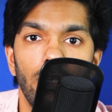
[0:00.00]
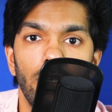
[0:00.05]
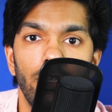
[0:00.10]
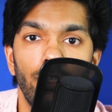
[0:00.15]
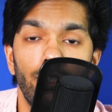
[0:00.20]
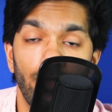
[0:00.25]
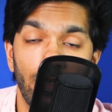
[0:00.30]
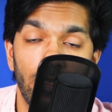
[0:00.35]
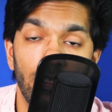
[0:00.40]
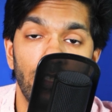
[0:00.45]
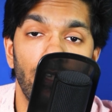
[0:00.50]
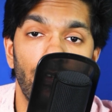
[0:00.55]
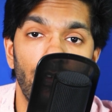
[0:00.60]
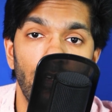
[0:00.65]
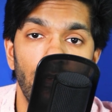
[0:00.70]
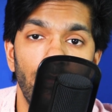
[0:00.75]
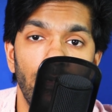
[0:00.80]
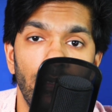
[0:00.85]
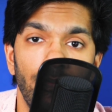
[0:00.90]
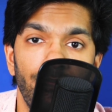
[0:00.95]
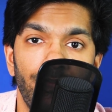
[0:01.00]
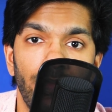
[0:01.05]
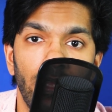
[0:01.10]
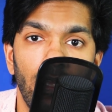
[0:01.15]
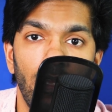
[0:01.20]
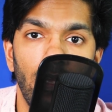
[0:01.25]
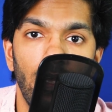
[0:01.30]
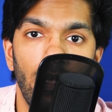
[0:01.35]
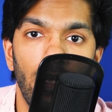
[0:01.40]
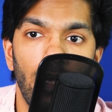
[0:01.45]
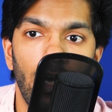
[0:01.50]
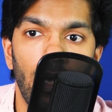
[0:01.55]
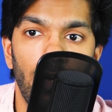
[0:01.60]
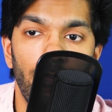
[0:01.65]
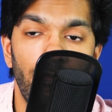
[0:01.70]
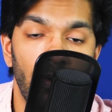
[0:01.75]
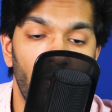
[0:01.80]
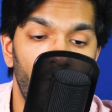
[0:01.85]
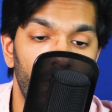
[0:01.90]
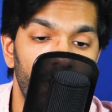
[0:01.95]
sugar syrup,
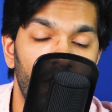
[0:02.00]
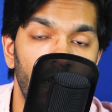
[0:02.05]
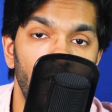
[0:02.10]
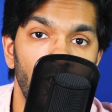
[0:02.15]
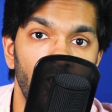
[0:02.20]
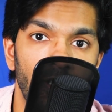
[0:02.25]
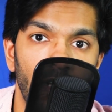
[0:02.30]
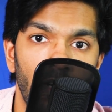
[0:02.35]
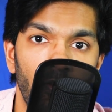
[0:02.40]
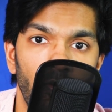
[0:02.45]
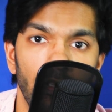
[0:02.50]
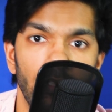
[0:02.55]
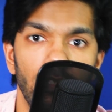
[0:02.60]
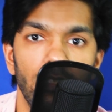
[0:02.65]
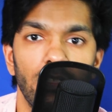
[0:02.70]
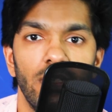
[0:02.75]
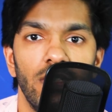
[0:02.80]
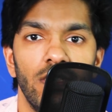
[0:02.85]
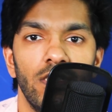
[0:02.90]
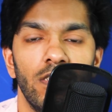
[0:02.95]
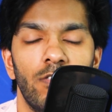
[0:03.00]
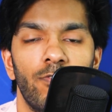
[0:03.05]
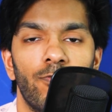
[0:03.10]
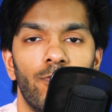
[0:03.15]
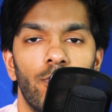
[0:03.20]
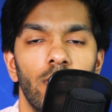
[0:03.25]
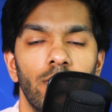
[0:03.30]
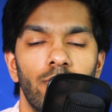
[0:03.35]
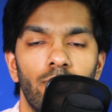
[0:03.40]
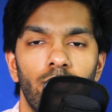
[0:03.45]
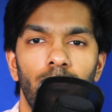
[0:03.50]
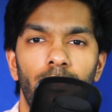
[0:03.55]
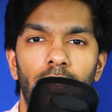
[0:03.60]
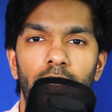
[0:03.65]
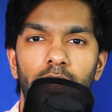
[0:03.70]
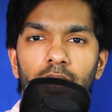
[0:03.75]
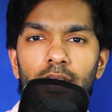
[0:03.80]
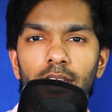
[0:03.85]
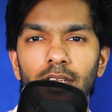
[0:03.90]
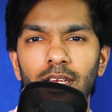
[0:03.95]
but what Anjana wants is for us to
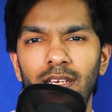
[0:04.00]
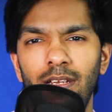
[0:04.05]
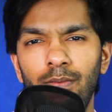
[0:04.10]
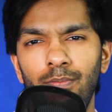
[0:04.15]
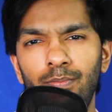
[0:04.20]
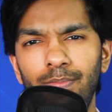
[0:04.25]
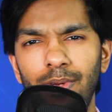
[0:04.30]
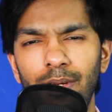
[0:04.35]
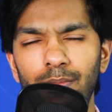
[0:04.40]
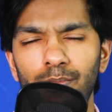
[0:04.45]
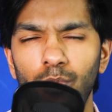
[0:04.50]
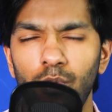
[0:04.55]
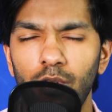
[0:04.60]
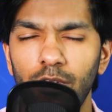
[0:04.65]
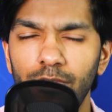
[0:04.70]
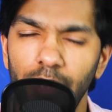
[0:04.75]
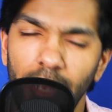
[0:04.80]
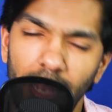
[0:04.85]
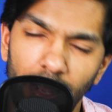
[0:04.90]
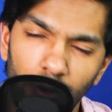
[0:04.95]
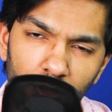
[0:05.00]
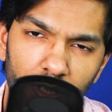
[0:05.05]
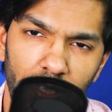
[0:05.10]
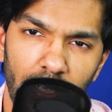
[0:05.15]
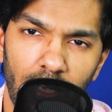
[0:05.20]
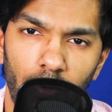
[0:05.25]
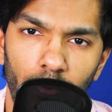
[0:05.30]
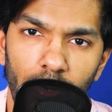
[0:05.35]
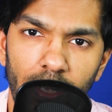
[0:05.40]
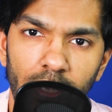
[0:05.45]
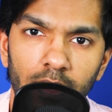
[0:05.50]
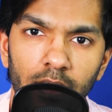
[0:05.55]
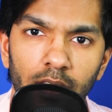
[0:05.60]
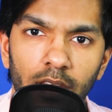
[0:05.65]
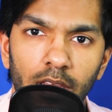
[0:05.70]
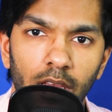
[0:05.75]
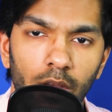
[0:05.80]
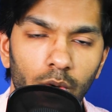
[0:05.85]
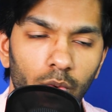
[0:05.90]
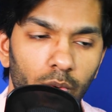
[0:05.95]
make it in a bit more of a healthier way,
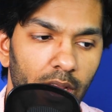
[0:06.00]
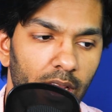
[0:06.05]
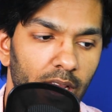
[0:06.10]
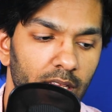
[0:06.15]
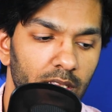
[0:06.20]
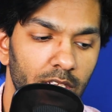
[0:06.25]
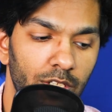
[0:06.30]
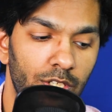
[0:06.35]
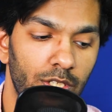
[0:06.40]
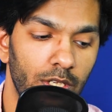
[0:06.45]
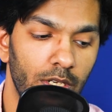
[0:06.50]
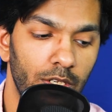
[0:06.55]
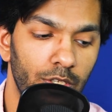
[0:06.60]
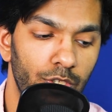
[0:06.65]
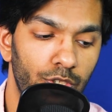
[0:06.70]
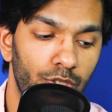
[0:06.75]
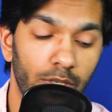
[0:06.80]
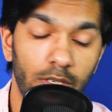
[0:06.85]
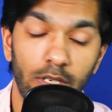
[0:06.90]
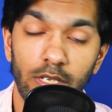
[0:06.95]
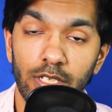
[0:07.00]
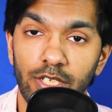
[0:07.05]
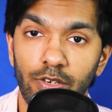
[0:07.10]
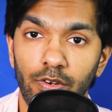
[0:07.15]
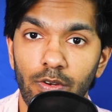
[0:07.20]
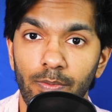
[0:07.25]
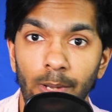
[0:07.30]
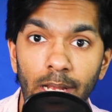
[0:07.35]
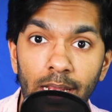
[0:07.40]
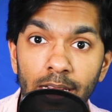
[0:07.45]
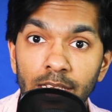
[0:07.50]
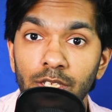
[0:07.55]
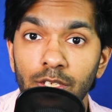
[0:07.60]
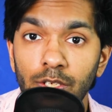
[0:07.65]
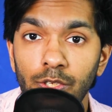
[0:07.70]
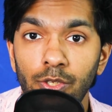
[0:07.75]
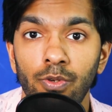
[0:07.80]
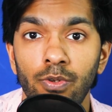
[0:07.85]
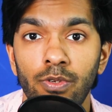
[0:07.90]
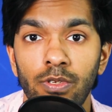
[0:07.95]
where this sugar syrup
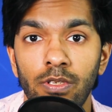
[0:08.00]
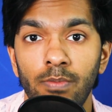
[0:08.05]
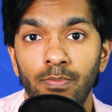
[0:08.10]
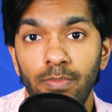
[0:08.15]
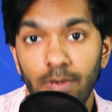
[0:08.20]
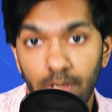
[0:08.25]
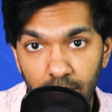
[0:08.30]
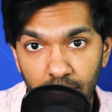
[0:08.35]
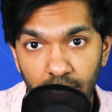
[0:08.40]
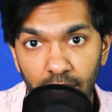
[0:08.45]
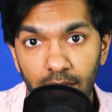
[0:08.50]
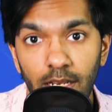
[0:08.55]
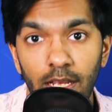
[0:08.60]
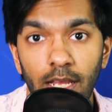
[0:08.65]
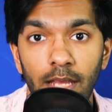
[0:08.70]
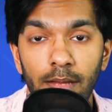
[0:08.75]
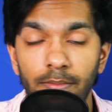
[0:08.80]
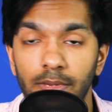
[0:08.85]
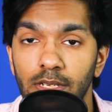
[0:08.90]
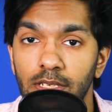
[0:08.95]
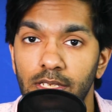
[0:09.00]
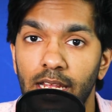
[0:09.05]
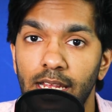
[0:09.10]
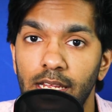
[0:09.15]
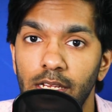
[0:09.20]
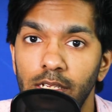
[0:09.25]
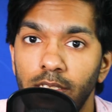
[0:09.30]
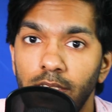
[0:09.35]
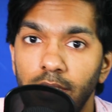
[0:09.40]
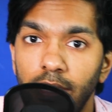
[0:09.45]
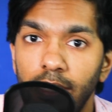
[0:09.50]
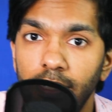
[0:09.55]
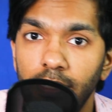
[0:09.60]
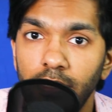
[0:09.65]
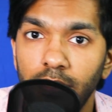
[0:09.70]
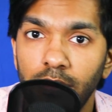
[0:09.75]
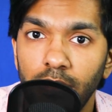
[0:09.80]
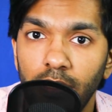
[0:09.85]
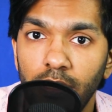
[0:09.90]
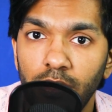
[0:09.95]
isn't used, but yet it maintains
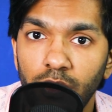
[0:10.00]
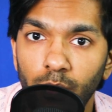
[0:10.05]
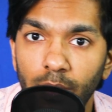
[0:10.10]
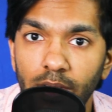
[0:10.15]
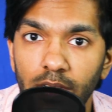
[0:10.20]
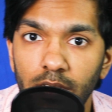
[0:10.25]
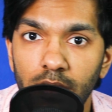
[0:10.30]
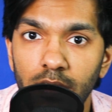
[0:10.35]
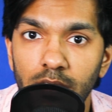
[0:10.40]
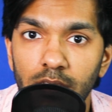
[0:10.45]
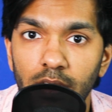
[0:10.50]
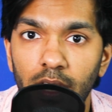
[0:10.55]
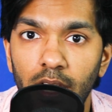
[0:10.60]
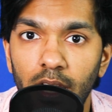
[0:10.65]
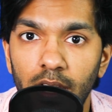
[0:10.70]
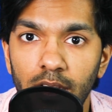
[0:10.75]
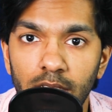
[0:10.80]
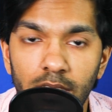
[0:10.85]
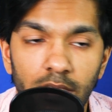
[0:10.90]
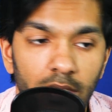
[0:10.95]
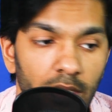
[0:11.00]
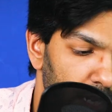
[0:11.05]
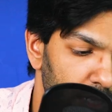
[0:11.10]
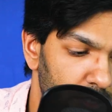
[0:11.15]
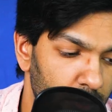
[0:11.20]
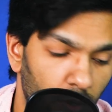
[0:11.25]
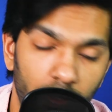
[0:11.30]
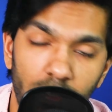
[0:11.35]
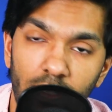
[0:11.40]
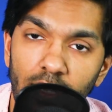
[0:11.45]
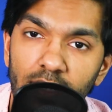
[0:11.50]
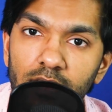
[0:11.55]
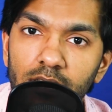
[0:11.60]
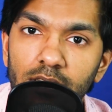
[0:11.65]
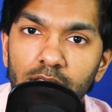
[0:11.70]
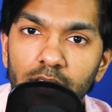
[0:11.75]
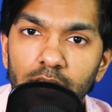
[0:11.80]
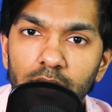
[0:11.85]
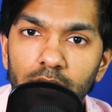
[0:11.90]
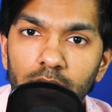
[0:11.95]
its sweetness and its
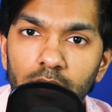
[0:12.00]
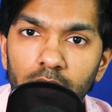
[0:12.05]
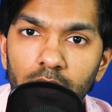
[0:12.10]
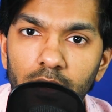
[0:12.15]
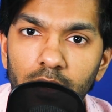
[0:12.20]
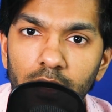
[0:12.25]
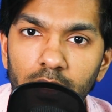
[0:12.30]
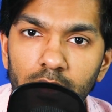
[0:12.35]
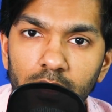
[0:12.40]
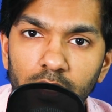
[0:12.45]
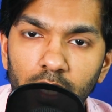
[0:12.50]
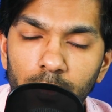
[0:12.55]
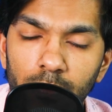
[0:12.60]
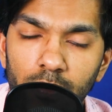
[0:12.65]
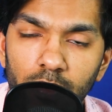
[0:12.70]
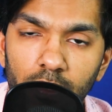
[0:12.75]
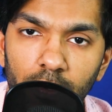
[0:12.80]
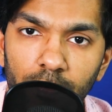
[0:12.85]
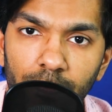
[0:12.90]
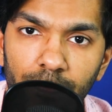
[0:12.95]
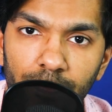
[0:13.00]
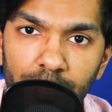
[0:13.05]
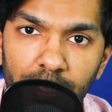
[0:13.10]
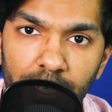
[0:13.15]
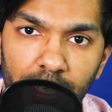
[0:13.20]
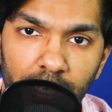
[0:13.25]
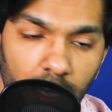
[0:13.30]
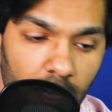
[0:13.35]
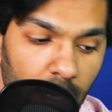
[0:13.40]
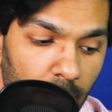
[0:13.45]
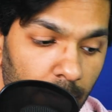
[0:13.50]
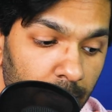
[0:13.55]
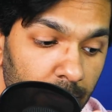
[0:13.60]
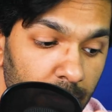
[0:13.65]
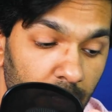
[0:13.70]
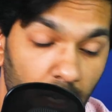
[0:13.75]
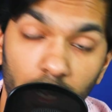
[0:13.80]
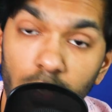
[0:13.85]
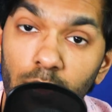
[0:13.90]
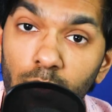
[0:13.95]
authenticity in terms of the
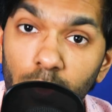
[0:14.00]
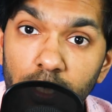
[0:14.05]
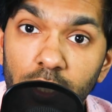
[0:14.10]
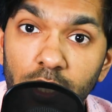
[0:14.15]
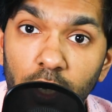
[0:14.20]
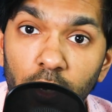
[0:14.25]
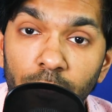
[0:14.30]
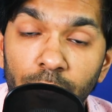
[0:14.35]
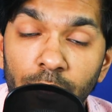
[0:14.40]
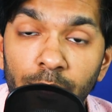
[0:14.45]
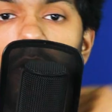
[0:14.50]
laddu itself,